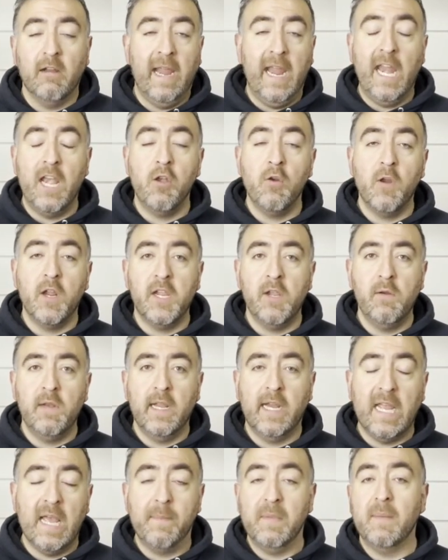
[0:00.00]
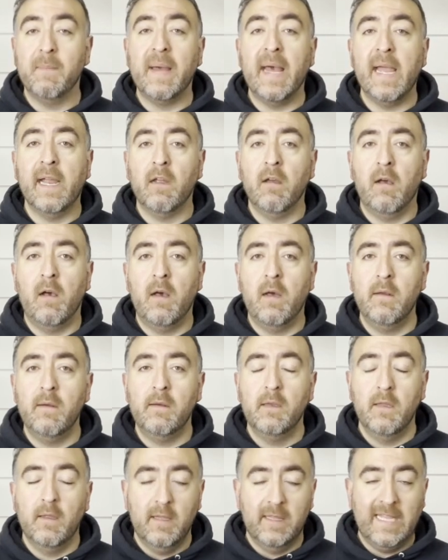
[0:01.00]
indoor unit coming back
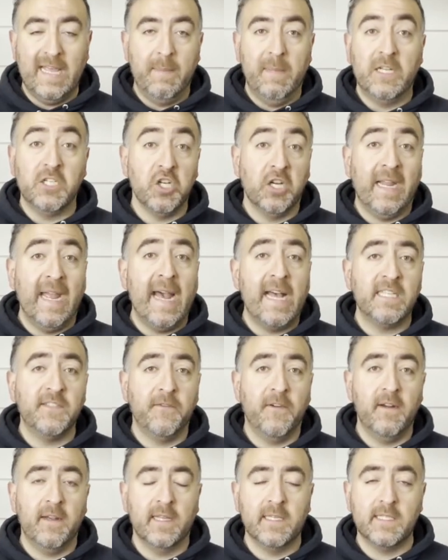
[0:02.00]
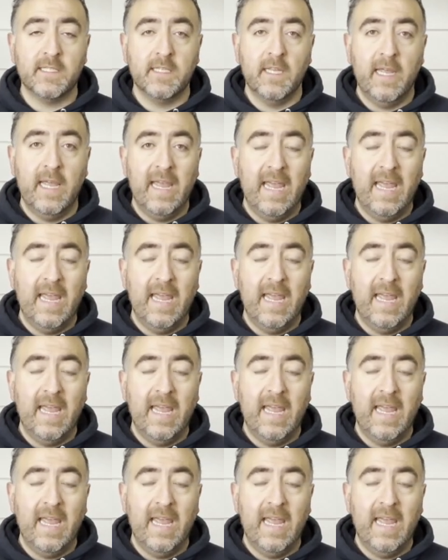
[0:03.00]
on, that means your gas furnace,